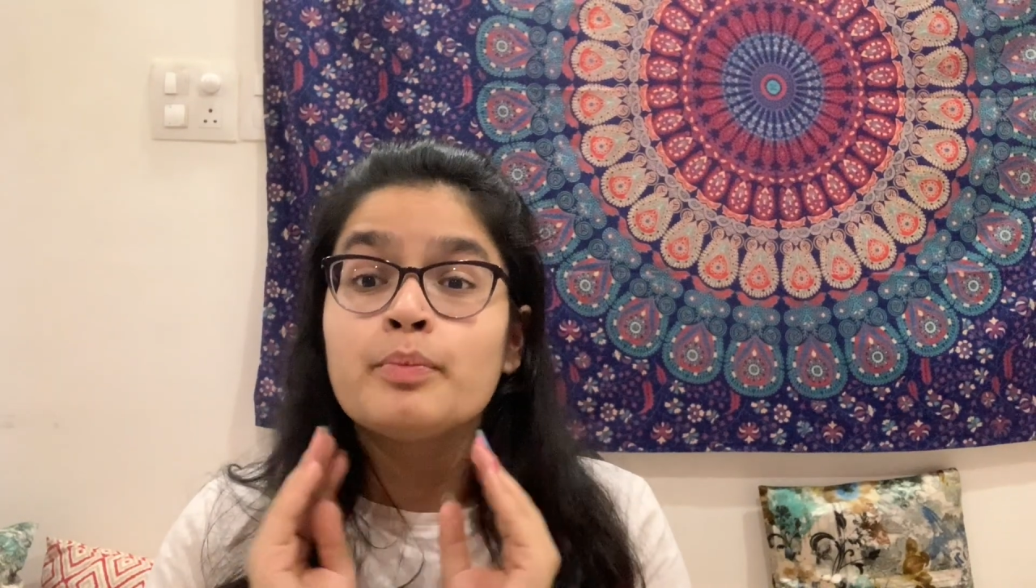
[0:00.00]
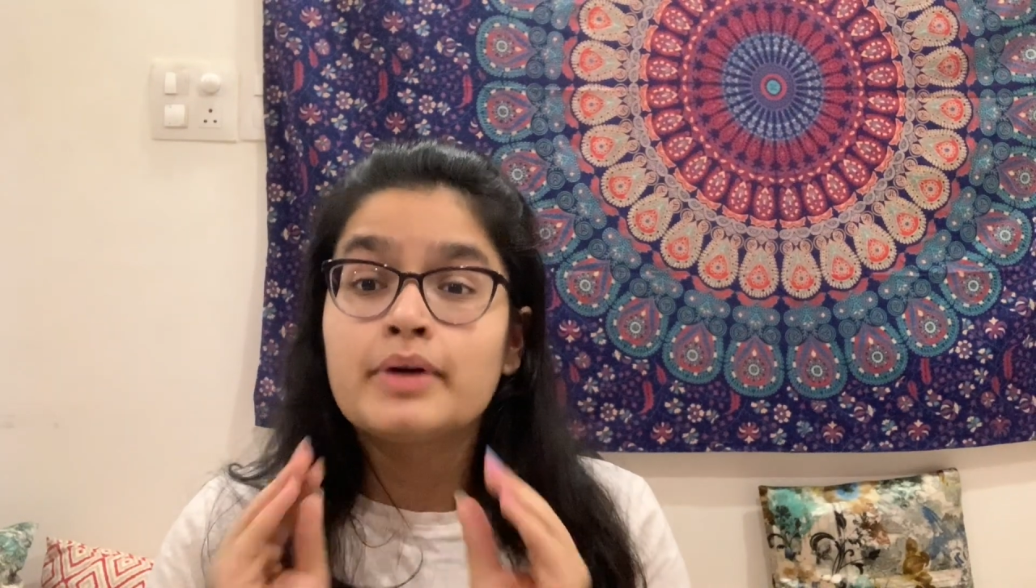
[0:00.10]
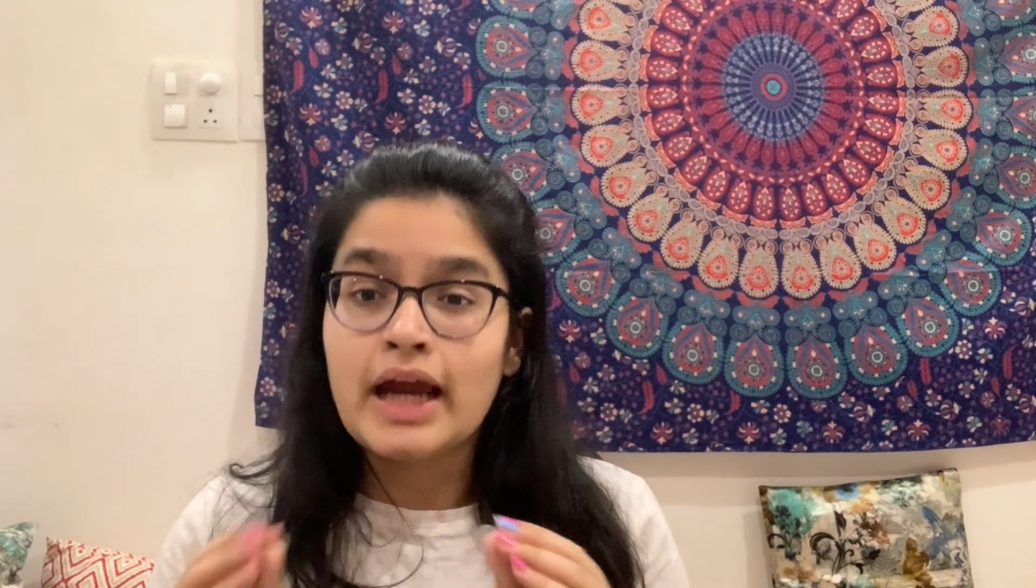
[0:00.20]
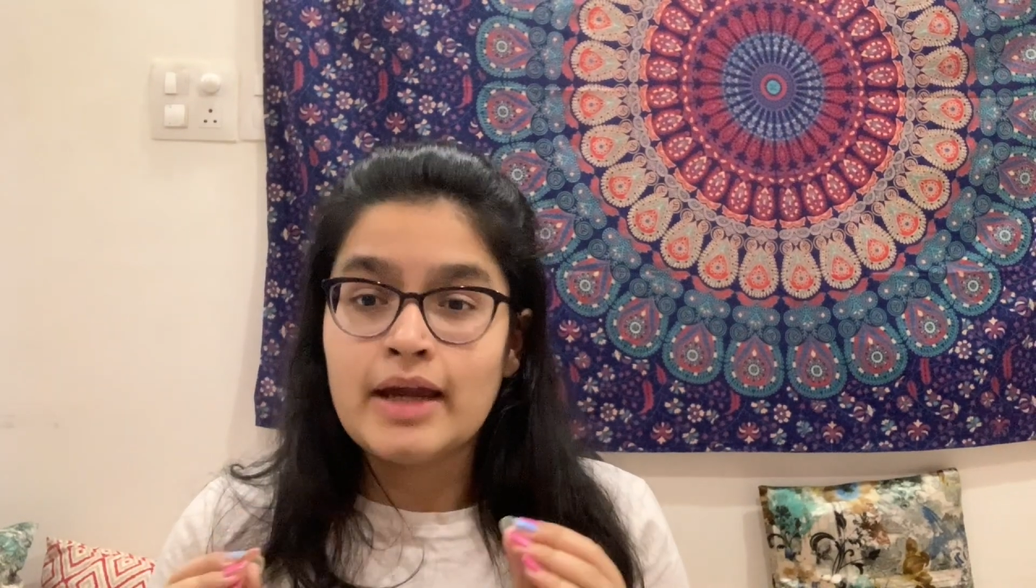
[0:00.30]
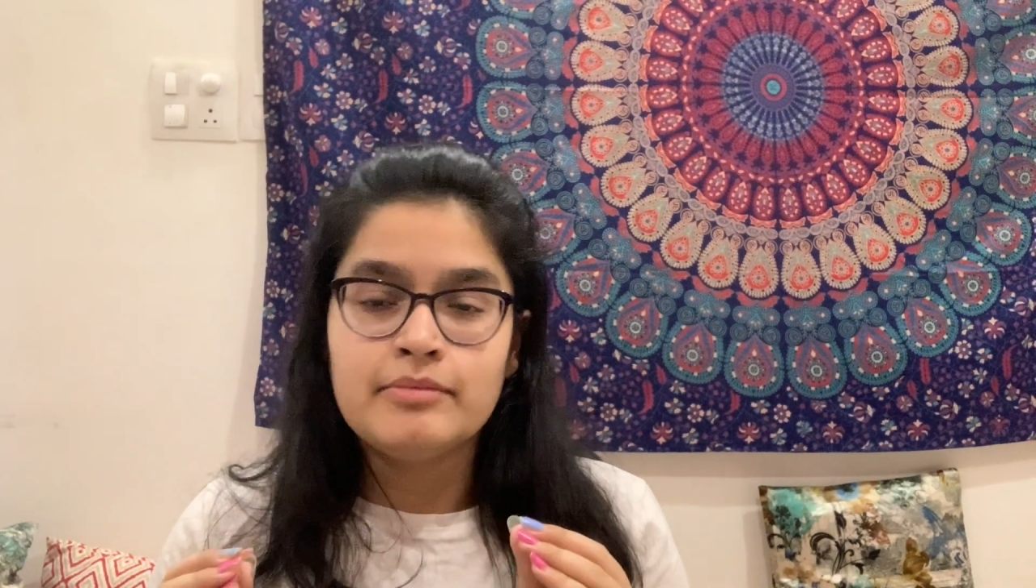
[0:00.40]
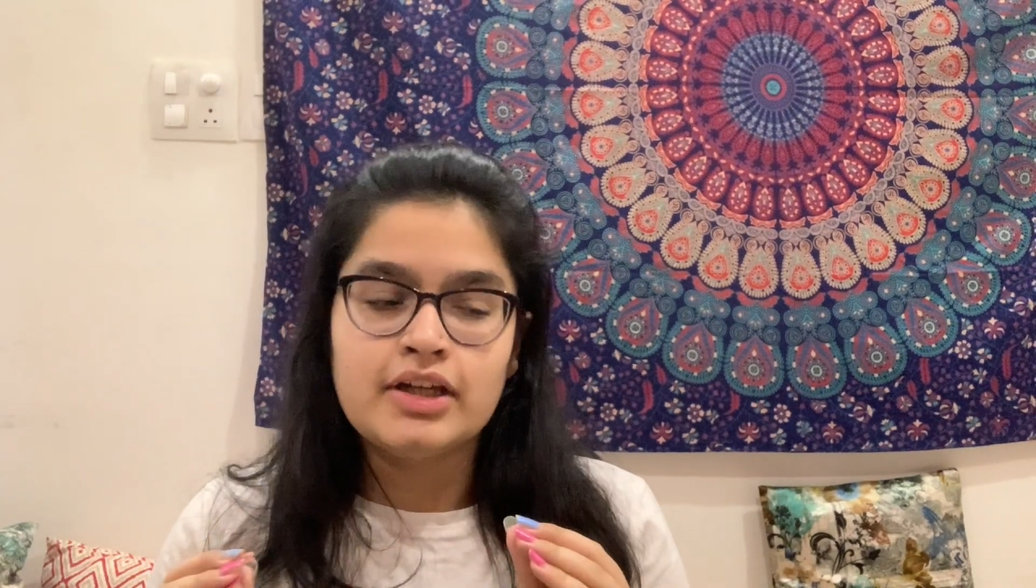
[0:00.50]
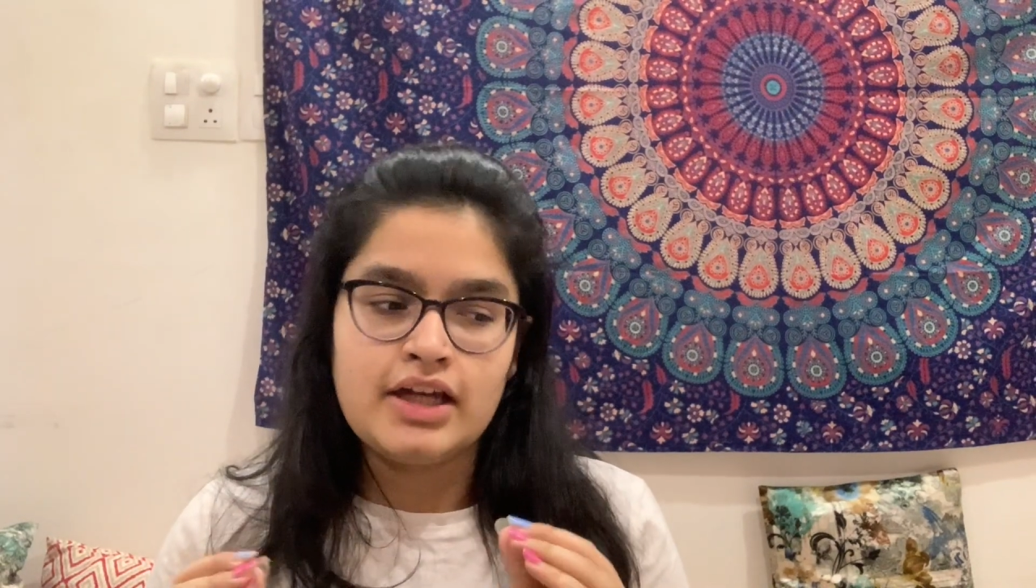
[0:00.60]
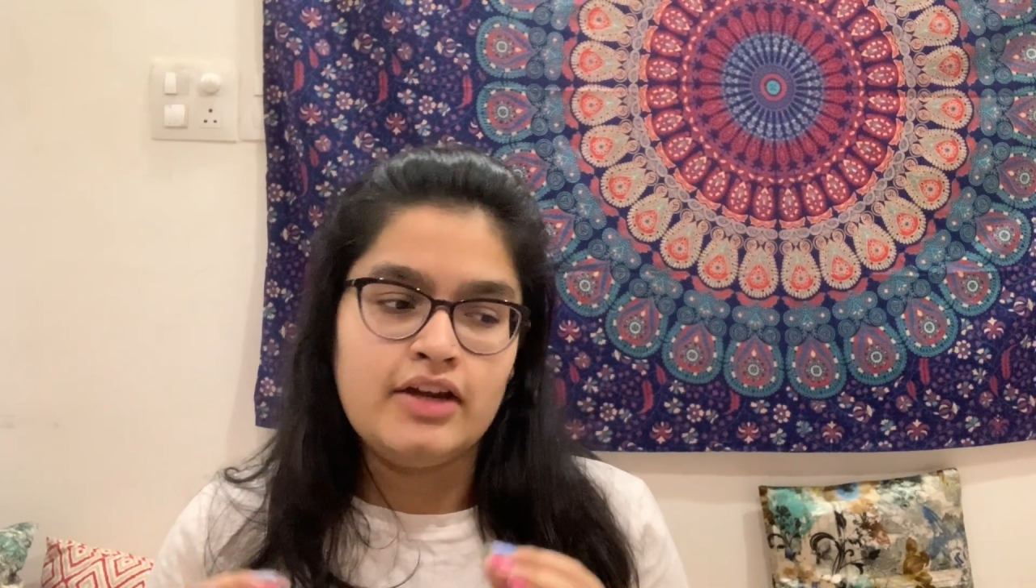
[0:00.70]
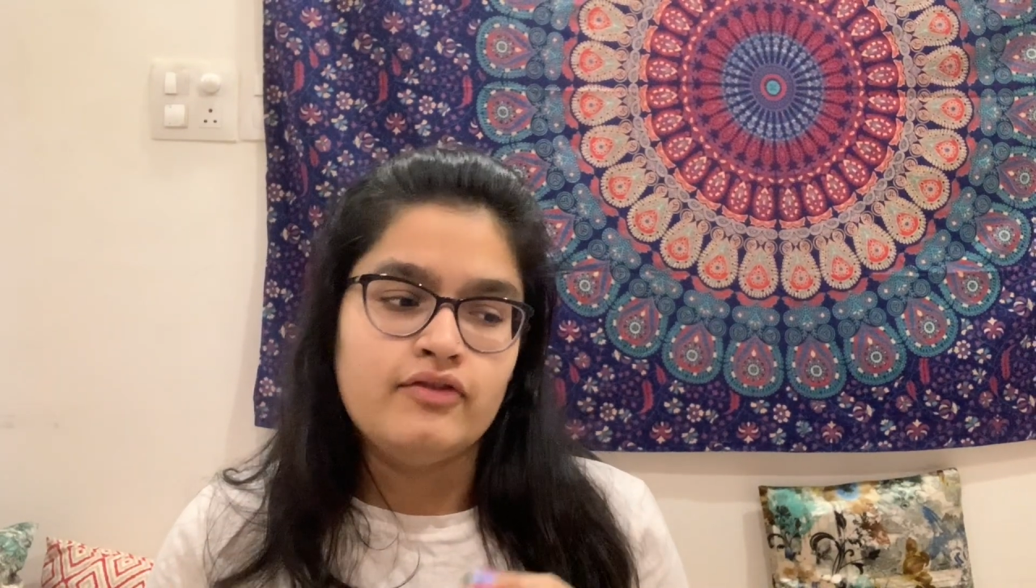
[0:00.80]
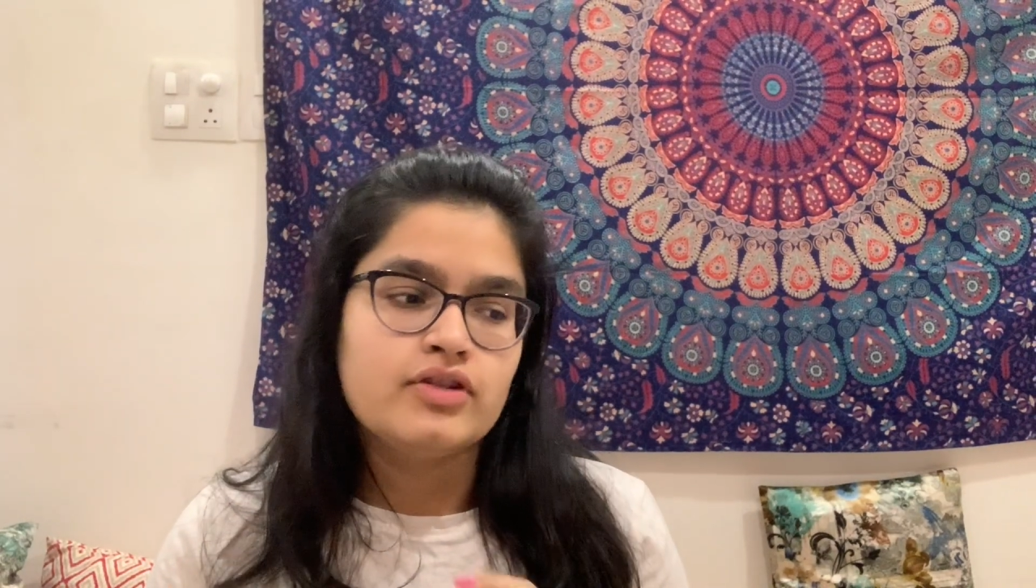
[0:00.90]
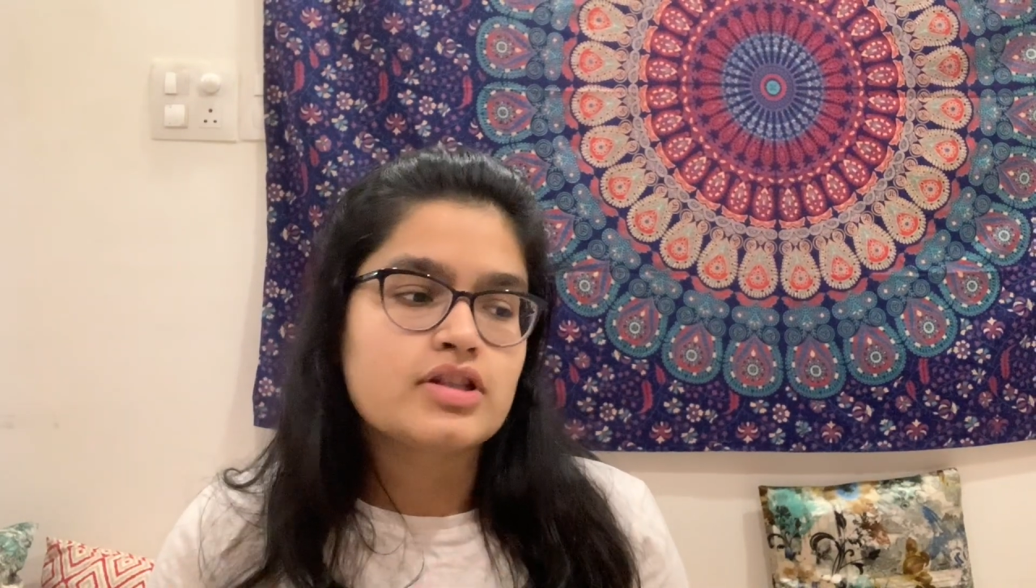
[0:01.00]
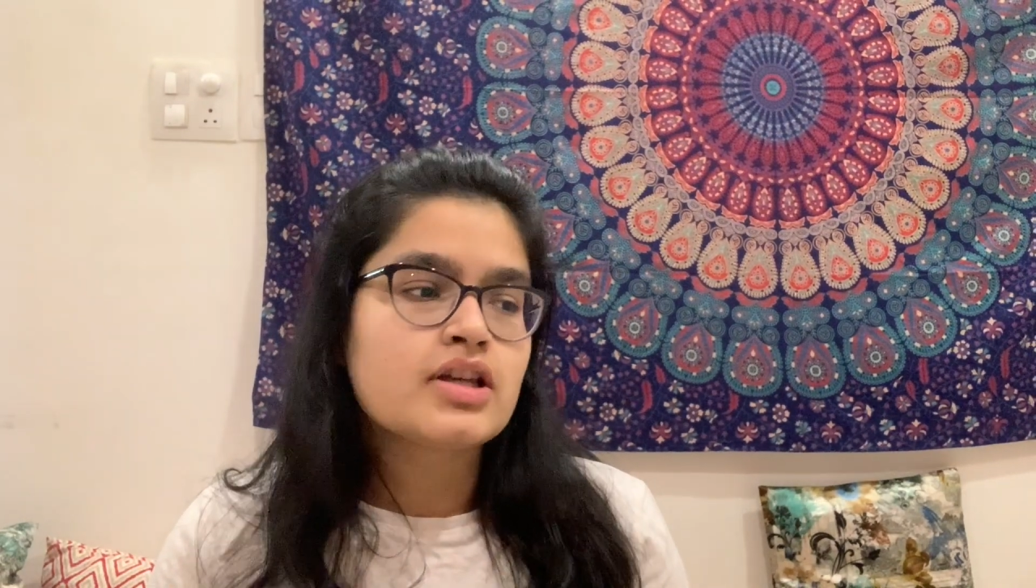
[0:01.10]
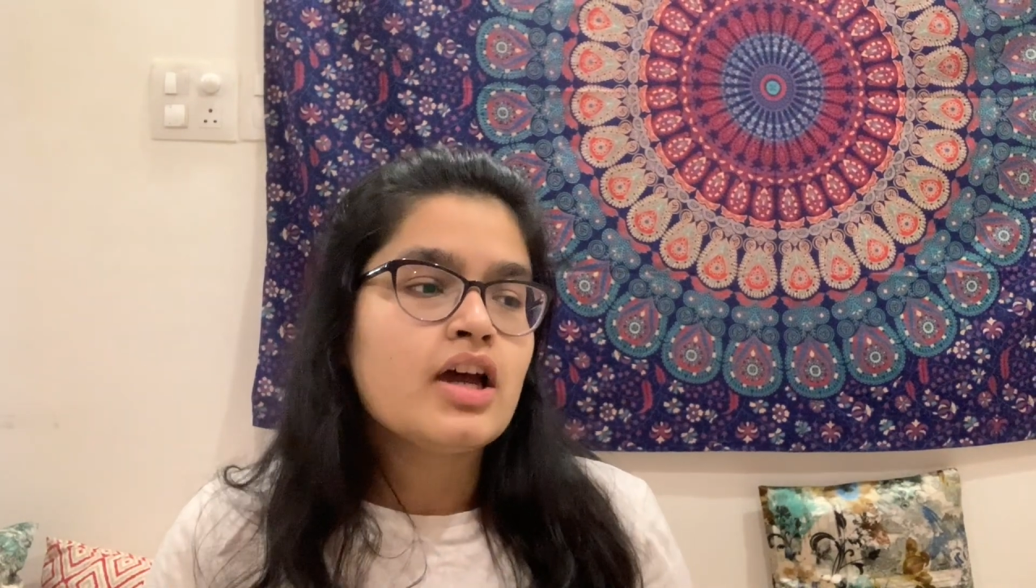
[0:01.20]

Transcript: prime the canvas.